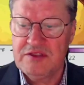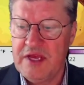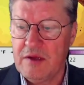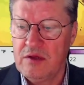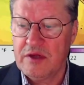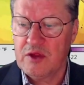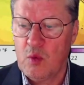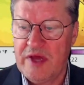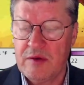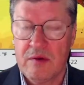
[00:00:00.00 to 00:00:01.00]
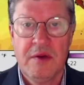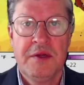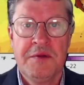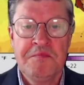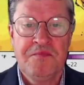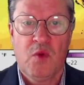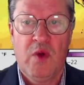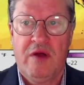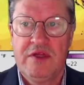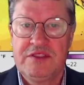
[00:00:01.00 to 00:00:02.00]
take a look at the weather. Well,